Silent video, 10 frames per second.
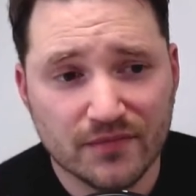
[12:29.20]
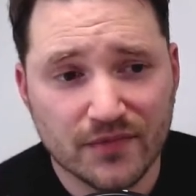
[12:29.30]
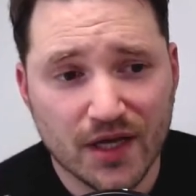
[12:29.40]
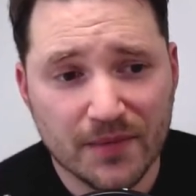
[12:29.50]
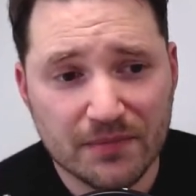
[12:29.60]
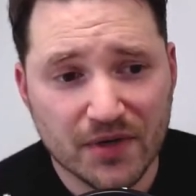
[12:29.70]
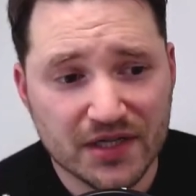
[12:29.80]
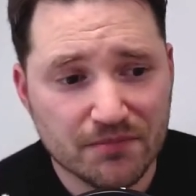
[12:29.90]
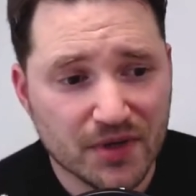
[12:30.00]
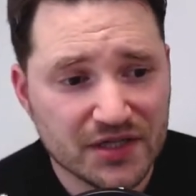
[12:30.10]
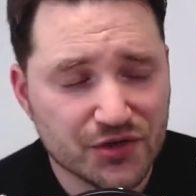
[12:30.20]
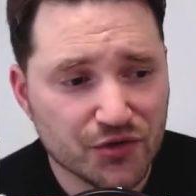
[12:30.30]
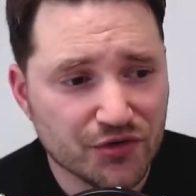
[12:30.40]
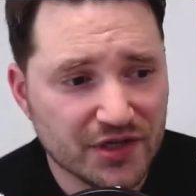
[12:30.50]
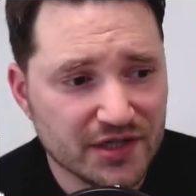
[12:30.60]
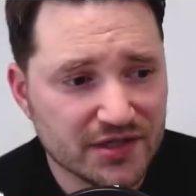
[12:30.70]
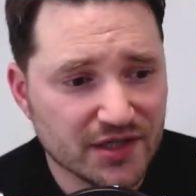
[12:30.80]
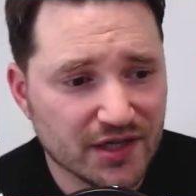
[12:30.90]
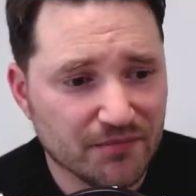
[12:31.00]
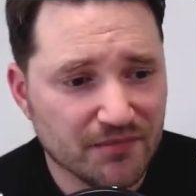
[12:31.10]
I mean, my story is
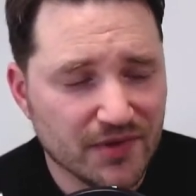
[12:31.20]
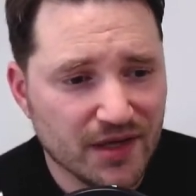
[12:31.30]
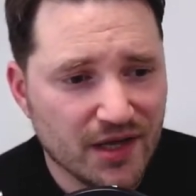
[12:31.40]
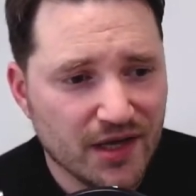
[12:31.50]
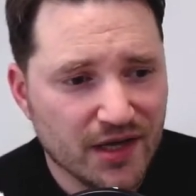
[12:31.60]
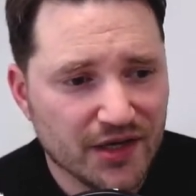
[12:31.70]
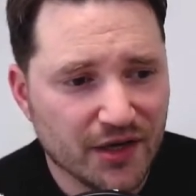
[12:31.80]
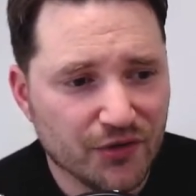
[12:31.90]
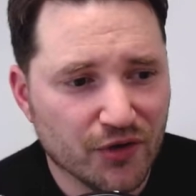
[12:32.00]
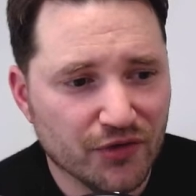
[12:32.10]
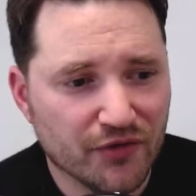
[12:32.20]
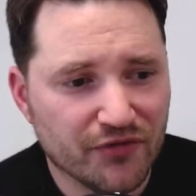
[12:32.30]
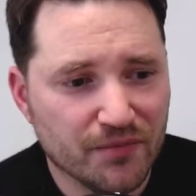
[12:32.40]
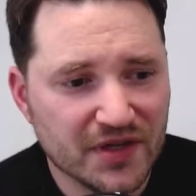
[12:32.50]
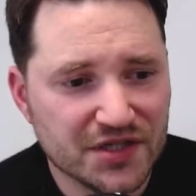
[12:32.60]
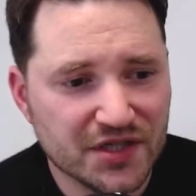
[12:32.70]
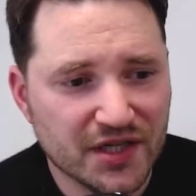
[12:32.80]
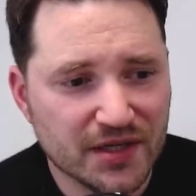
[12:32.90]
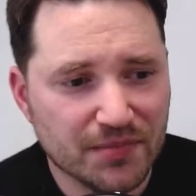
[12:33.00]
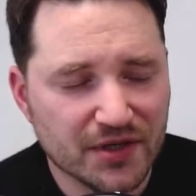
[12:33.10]
not from this
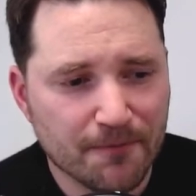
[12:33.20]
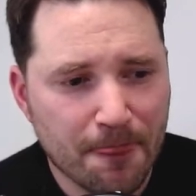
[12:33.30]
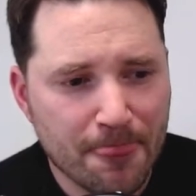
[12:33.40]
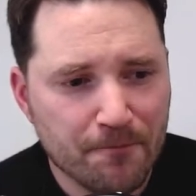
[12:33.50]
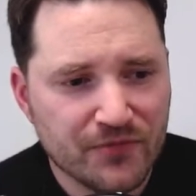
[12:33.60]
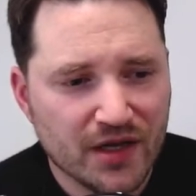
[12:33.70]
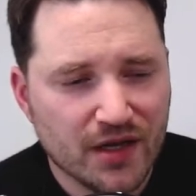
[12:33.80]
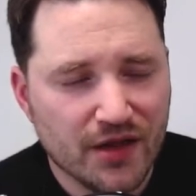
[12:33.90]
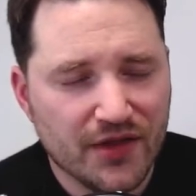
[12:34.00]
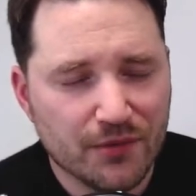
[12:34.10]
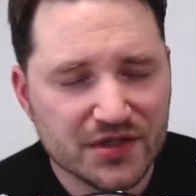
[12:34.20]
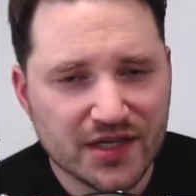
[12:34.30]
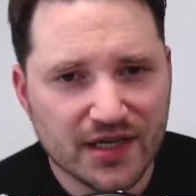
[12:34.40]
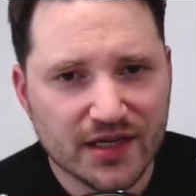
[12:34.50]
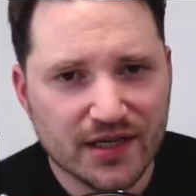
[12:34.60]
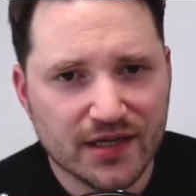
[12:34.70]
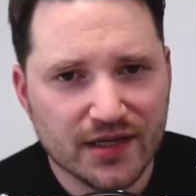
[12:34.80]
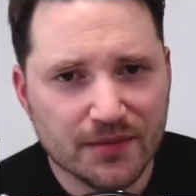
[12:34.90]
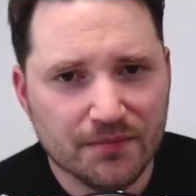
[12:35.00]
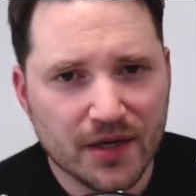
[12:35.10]
year, but there was
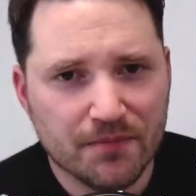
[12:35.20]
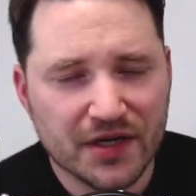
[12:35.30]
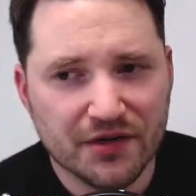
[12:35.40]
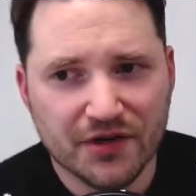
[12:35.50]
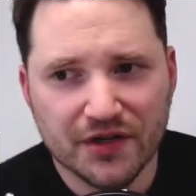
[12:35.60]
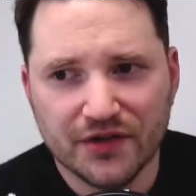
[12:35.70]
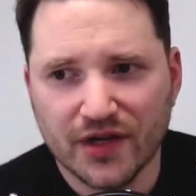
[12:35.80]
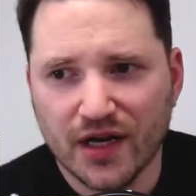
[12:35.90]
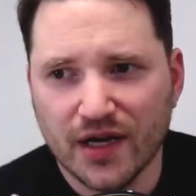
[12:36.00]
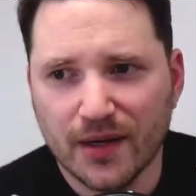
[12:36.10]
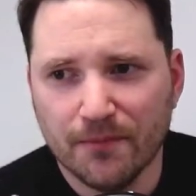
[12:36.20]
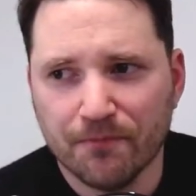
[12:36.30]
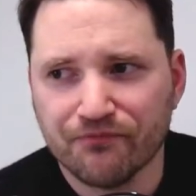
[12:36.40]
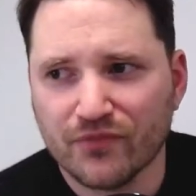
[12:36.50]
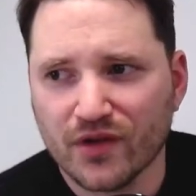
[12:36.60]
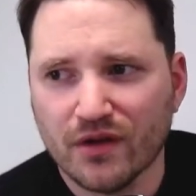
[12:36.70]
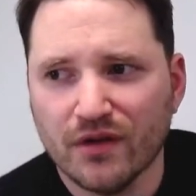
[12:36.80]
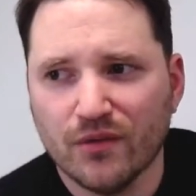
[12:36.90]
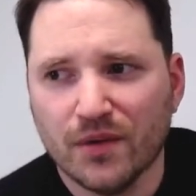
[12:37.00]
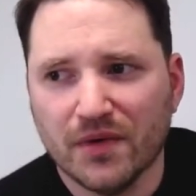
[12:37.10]
a period when
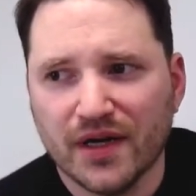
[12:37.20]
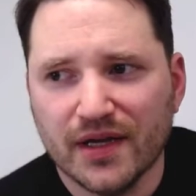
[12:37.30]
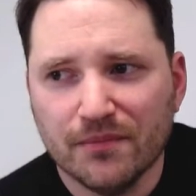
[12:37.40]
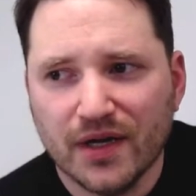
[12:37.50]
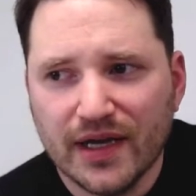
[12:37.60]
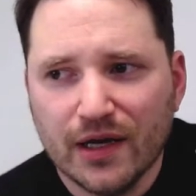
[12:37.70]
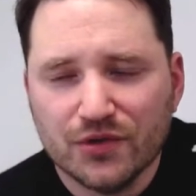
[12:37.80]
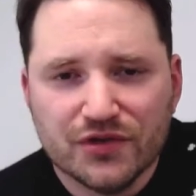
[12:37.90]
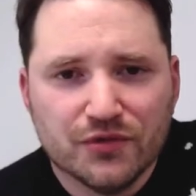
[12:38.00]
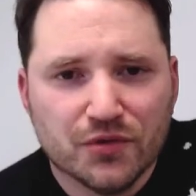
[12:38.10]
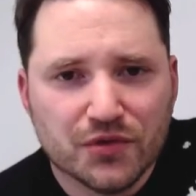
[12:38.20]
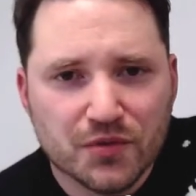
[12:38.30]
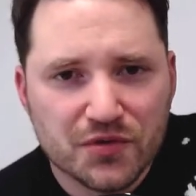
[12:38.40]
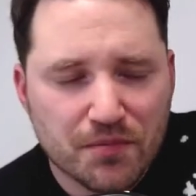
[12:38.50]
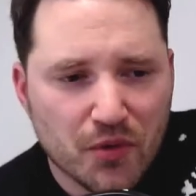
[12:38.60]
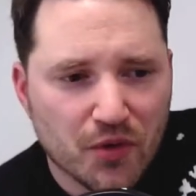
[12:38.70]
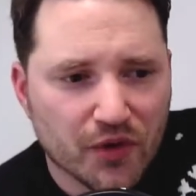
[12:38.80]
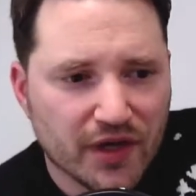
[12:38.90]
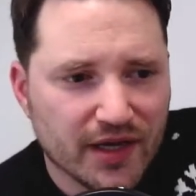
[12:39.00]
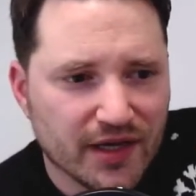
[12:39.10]
my eldest daughter was
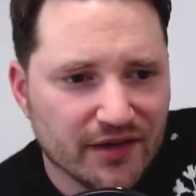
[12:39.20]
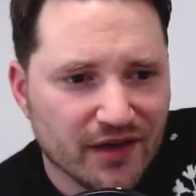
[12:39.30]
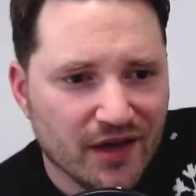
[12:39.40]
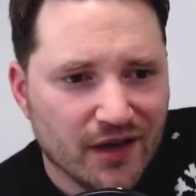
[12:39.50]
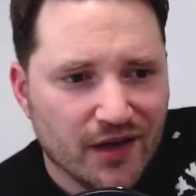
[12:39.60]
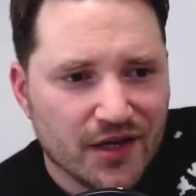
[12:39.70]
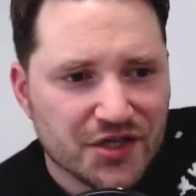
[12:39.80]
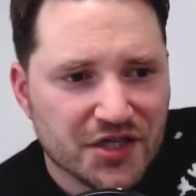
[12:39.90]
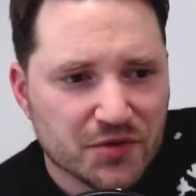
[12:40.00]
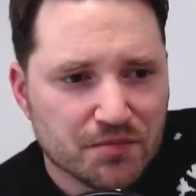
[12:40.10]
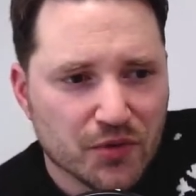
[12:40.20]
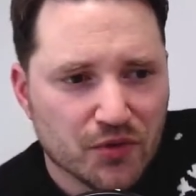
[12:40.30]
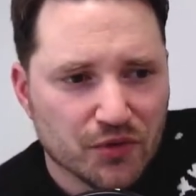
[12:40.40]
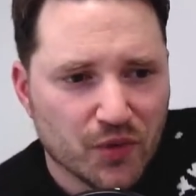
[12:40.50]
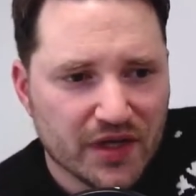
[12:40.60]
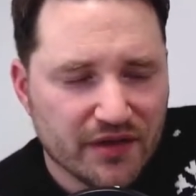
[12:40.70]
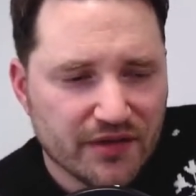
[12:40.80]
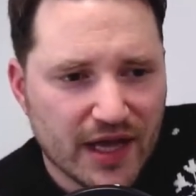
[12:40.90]
born, and she was born with